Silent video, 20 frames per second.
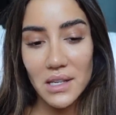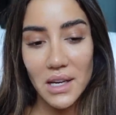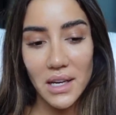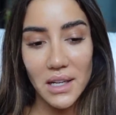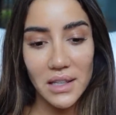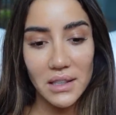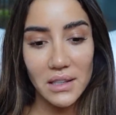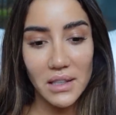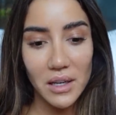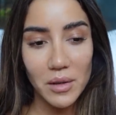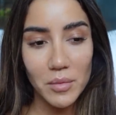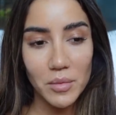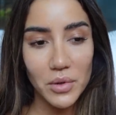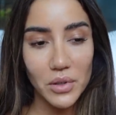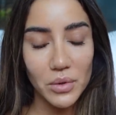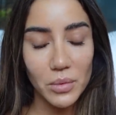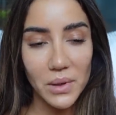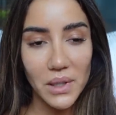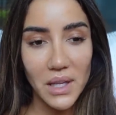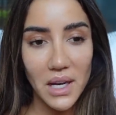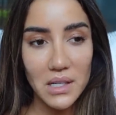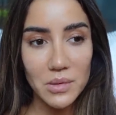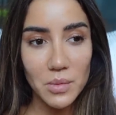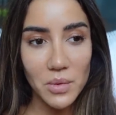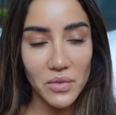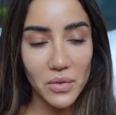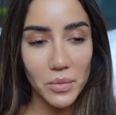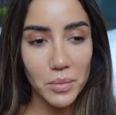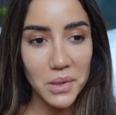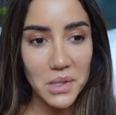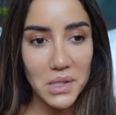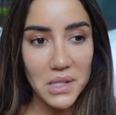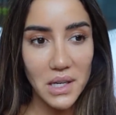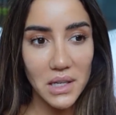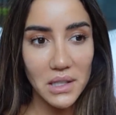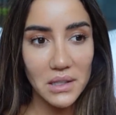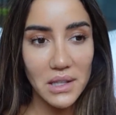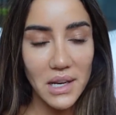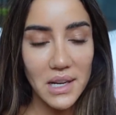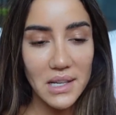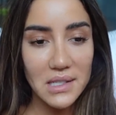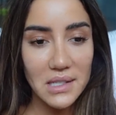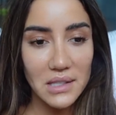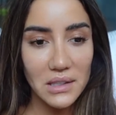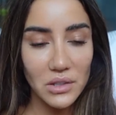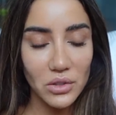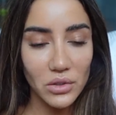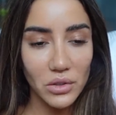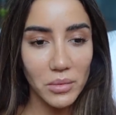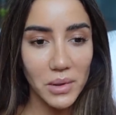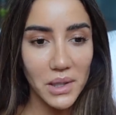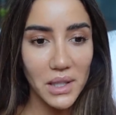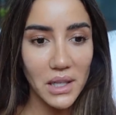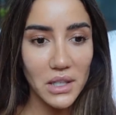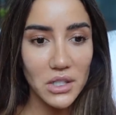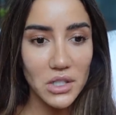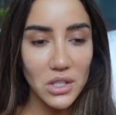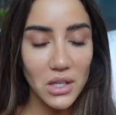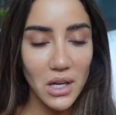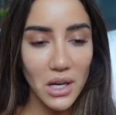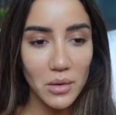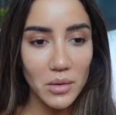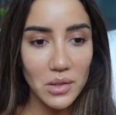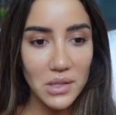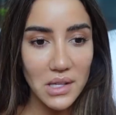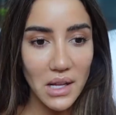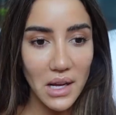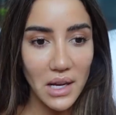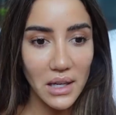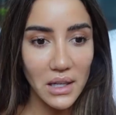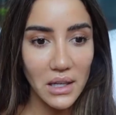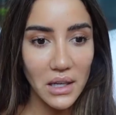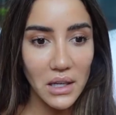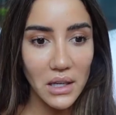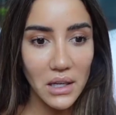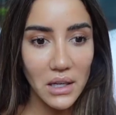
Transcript: and at the airport, when they asked me for PCR test and documentation, I was like,